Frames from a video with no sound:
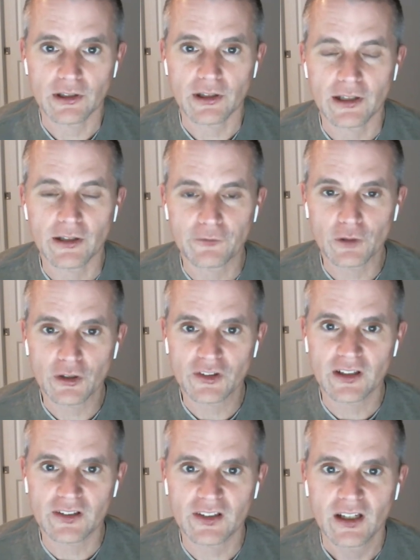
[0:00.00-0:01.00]
And, and the
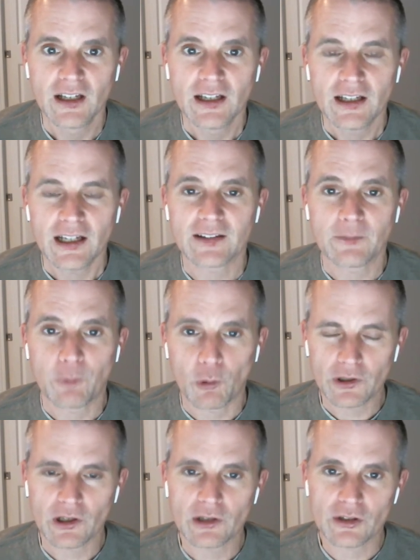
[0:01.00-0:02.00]
first is, it's
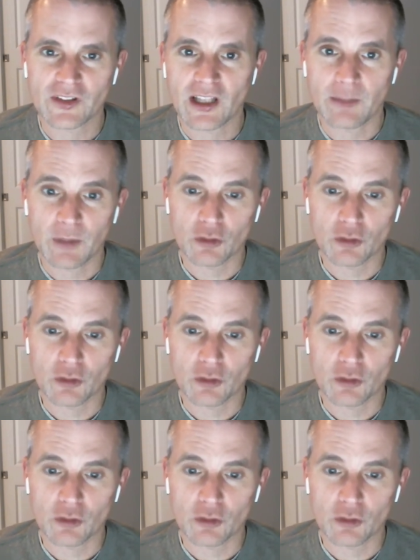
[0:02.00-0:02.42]
important to understand,